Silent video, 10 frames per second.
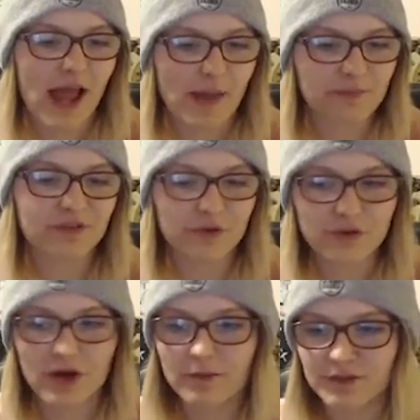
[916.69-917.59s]
absolute
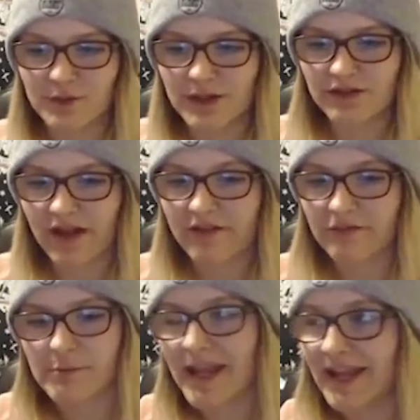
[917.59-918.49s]
garbage ones have
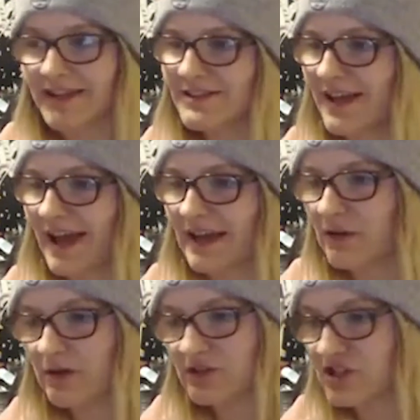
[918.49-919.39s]
remained
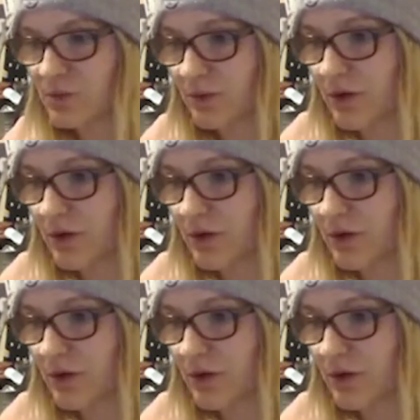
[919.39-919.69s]
and just will not